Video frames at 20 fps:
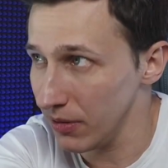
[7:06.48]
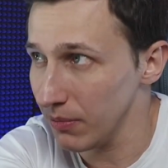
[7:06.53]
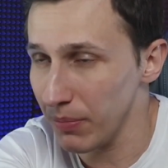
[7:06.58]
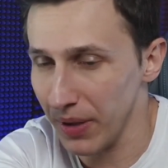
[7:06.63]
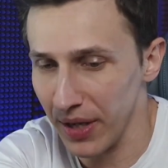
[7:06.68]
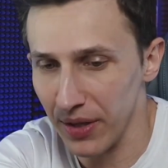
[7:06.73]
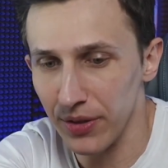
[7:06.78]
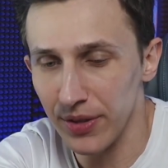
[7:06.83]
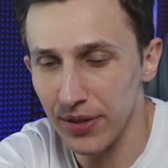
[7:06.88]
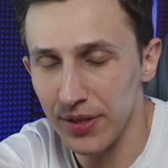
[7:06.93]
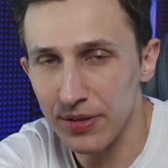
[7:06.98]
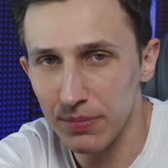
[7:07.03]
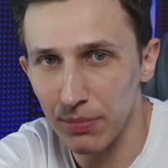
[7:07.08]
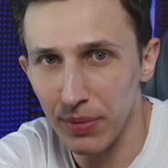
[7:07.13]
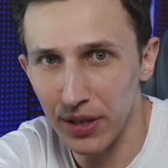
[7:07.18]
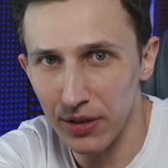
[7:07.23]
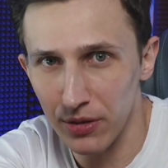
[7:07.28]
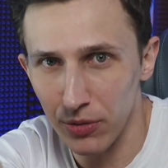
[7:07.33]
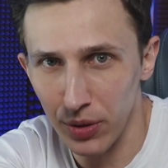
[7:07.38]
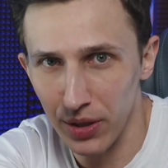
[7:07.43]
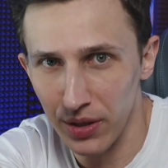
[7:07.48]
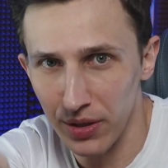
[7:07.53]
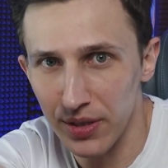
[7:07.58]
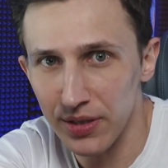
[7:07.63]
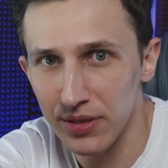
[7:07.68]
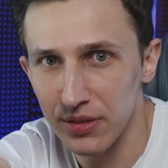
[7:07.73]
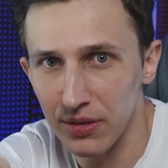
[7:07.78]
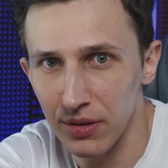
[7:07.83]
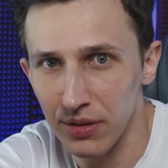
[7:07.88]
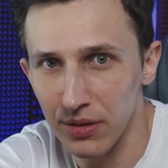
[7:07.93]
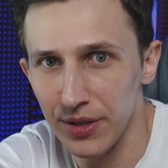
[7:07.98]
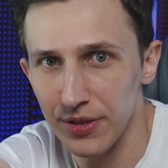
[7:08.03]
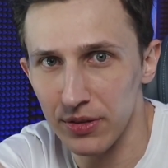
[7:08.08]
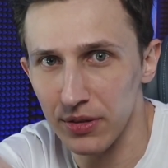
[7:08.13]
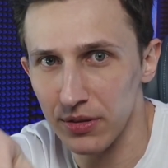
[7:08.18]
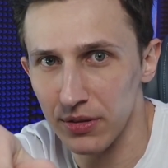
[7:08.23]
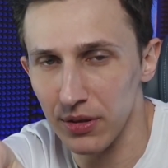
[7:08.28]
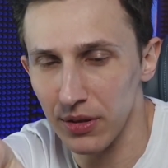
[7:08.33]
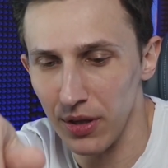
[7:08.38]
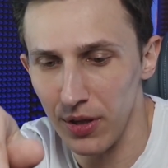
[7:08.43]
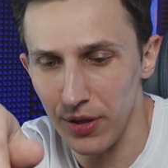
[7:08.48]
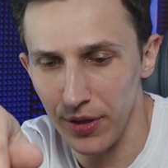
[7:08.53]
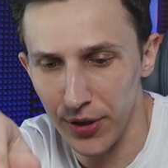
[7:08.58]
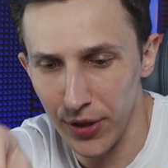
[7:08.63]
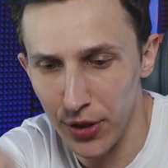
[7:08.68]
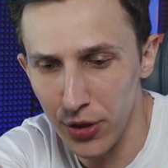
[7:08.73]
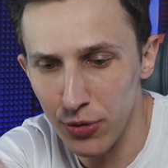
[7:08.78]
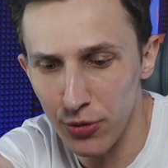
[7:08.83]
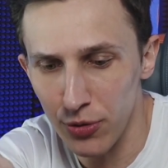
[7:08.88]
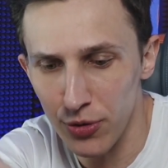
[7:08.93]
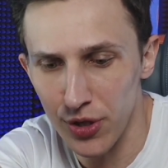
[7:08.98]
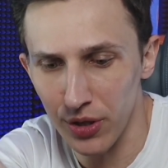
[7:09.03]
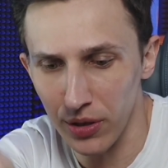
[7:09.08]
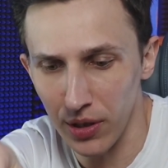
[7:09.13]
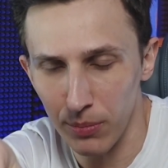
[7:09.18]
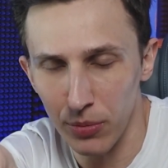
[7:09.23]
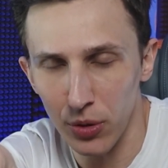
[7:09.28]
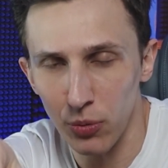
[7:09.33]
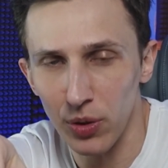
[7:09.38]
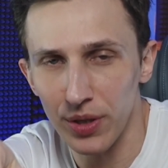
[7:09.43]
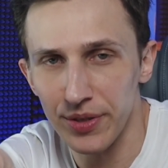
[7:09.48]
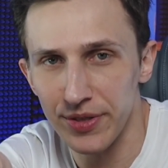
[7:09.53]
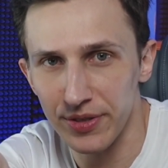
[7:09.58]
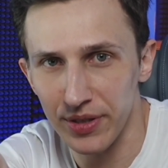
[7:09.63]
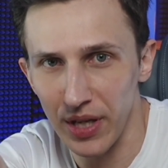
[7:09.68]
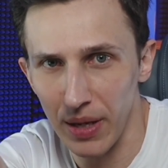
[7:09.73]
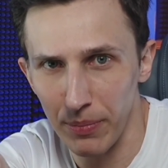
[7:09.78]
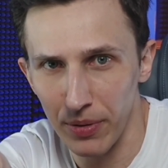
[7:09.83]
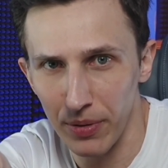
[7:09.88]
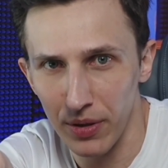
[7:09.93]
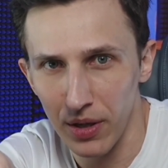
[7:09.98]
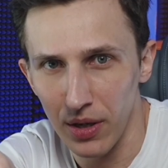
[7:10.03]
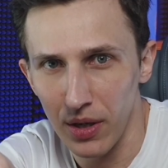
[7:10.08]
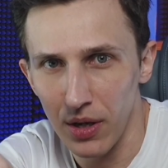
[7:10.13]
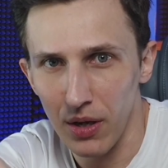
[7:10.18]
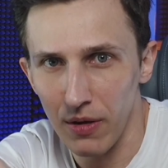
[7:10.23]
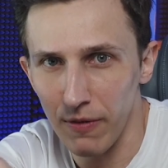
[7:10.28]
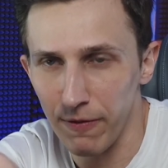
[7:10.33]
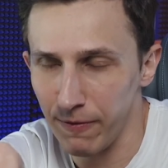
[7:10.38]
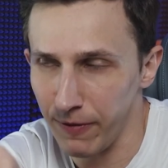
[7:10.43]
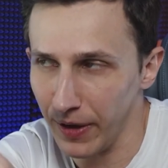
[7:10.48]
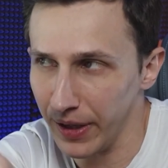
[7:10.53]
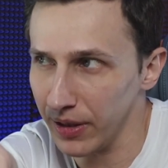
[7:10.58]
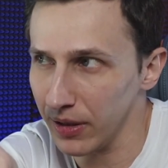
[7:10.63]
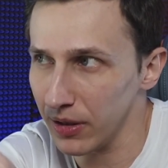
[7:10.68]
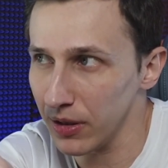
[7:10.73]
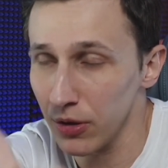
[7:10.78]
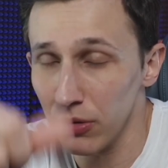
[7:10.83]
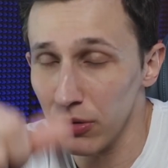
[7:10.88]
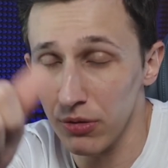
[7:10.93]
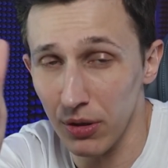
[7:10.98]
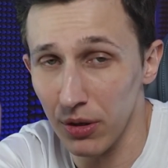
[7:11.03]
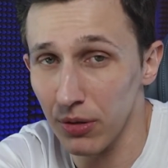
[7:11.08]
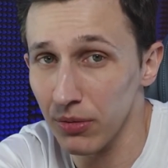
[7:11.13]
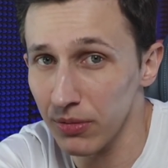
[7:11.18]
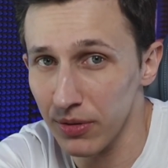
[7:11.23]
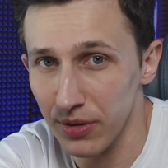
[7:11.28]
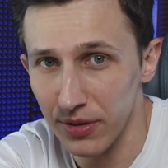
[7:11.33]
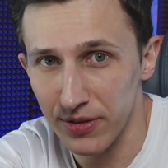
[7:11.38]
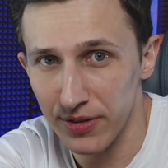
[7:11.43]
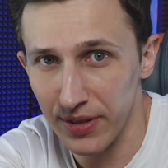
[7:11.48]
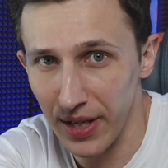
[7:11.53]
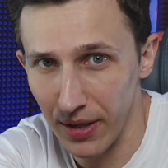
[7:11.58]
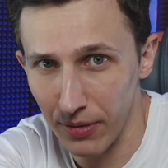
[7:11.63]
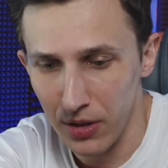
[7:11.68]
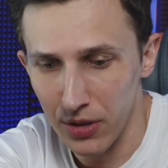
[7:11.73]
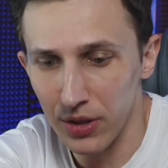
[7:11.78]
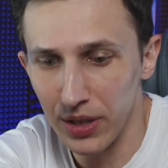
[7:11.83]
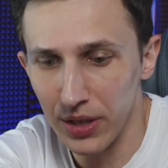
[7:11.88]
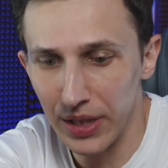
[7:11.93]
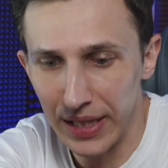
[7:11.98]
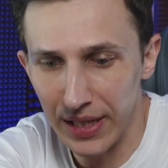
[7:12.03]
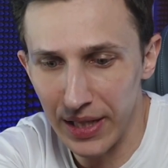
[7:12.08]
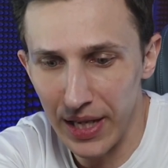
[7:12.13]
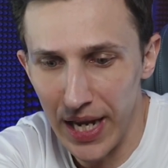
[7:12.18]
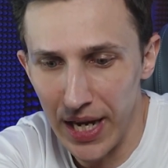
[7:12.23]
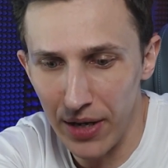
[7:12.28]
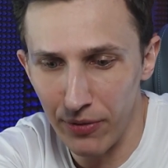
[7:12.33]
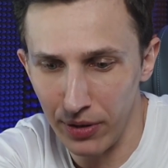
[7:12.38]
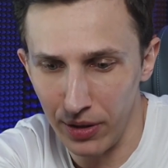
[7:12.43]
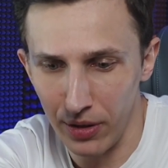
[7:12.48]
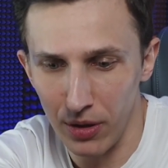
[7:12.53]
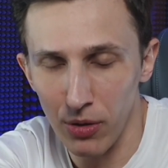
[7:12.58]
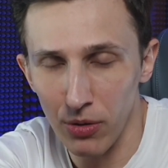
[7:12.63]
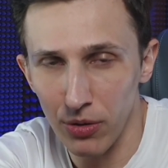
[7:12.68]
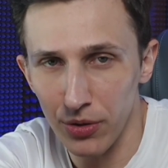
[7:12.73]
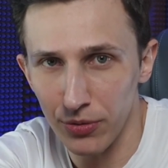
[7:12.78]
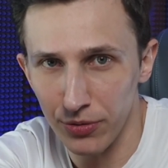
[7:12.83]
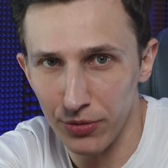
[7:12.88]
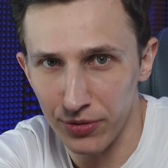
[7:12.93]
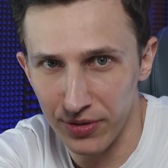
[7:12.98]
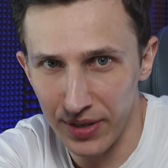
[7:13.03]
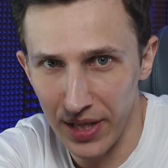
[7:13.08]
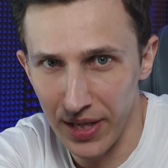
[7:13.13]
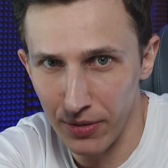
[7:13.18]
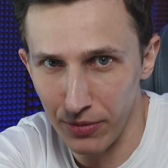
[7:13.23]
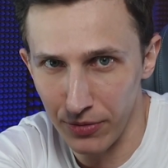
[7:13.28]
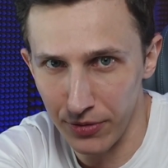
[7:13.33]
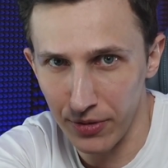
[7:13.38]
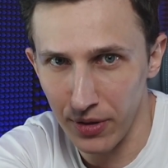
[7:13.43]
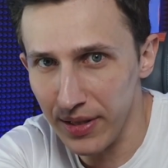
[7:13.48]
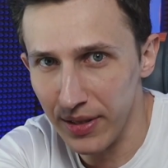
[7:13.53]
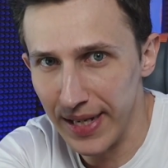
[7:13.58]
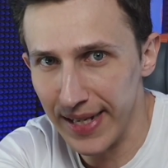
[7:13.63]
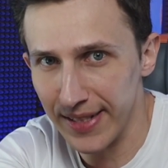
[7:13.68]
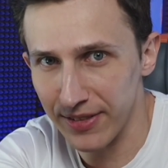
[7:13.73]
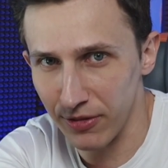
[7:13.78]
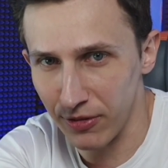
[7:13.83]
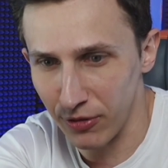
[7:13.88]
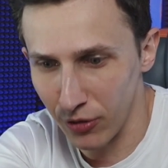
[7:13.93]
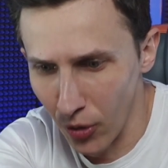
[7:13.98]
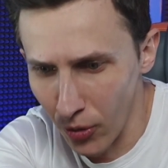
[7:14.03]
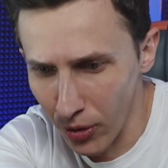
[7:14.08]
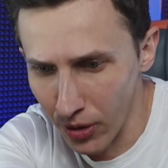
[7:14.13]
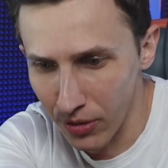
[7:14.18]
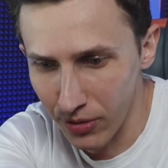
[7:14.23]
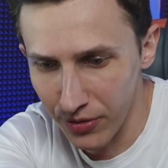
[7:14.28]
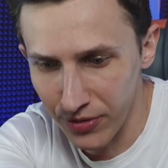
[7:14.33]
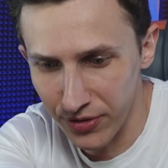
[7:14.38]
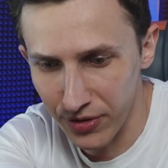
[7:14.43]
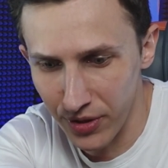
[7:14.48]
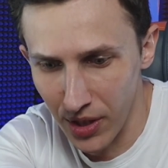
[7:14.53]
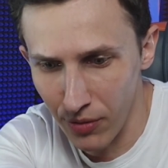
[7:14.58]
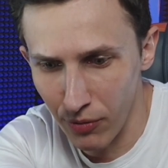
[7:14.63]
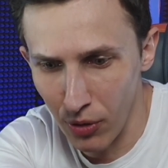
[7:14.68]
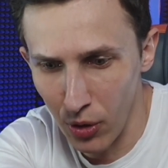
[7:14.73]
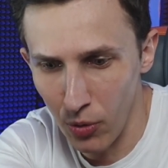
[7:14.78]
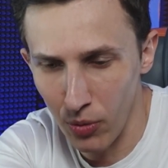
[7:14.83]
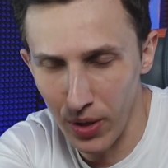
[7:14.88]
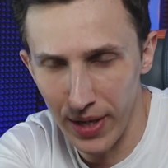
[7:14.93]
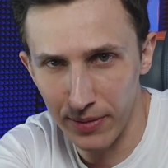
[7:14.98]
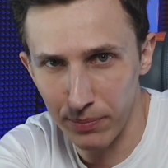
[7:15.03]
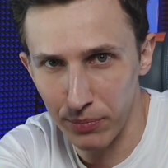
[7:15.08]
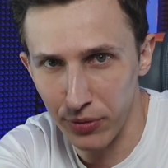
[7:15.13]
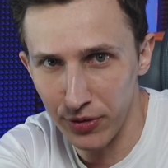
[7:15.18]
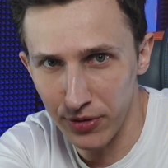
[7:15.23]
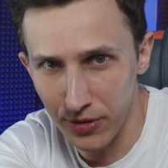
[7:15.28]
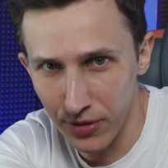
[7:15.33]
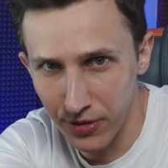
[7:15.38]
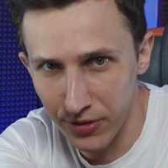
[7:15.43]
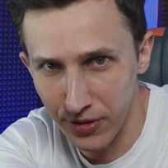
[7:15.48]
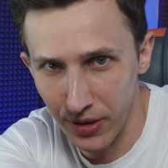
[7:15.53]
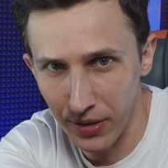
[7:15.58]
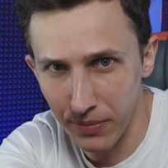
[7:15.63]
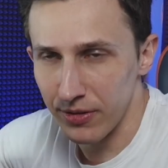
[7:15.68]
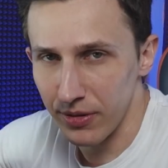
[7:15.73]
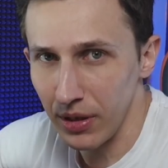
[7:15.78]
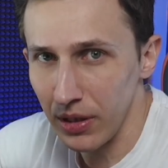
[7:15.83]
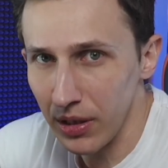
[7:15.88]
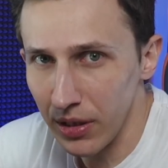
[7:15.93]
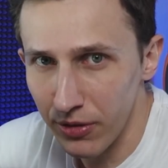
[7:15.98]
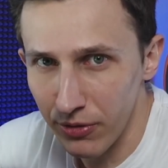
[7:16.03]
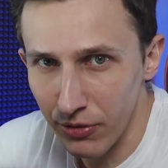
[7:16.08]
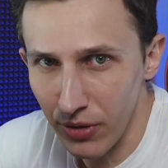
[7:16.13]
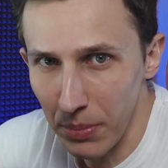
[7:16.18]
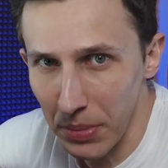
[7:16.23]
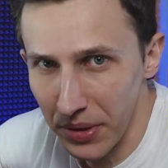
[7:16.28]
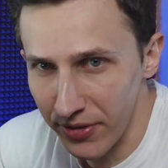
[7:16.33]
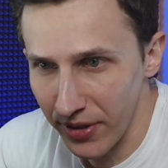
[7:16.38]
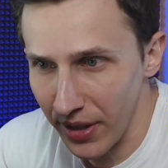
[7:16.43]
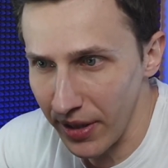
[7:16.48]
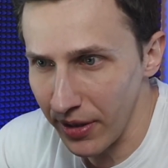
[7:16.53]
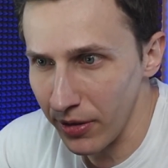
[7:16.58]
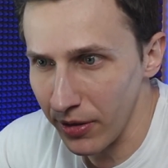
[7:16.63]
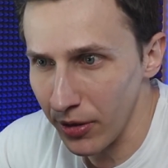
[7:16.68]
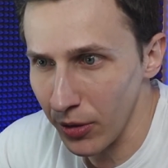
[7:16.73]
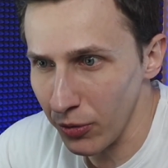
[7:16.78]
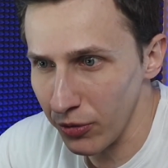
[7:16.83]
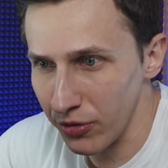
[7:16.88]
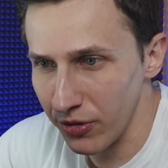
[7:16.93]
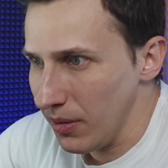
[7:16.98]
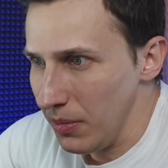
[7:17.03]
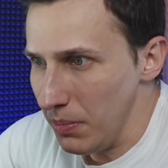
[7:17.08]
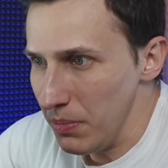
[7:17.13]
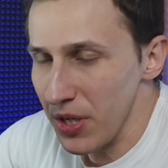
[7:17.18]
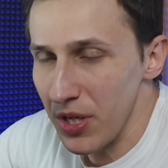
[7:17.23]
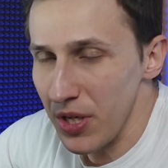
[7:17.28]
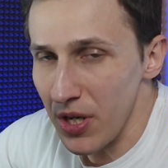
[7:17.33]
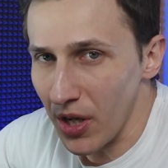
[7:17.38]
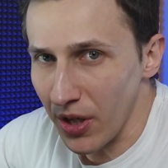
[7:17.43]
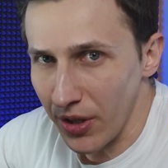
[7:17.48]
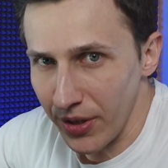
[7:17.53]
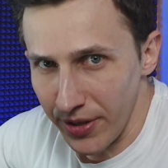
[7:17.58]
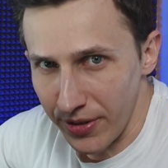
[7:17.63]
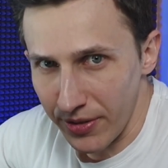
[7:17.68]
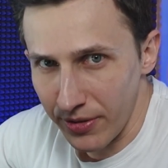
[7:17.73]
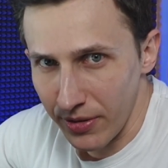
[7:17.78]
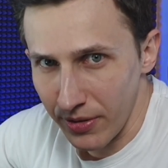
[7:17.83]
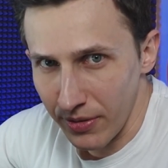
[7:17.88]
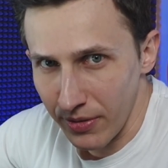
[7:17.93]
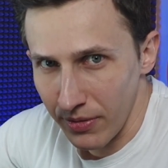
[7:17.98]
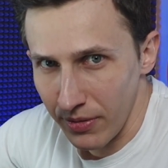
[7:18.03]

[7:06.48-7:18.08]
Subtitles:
By doing this list is the huge and number 1 step of finding your own sound. You're going to inherit all those sounds. As a total zero at producing, you need to imitate those big artists.